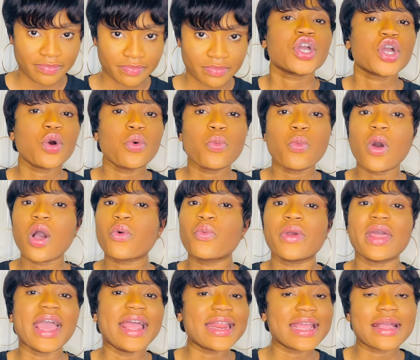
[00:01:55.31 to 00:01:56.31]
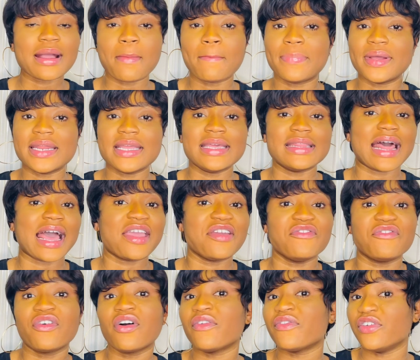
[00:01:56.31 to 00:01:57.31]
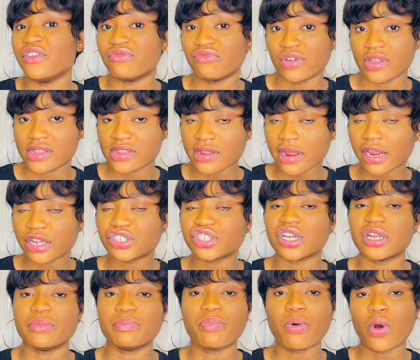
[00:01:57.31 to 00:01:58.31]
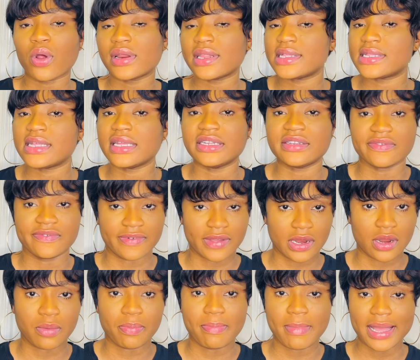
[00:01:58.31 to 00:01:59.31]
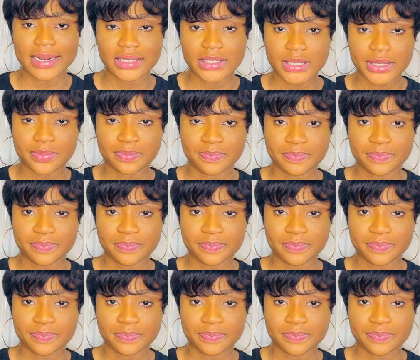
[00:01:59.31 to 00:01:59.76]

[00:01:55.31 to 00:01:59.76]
You can work with any company that involves in research and policy development.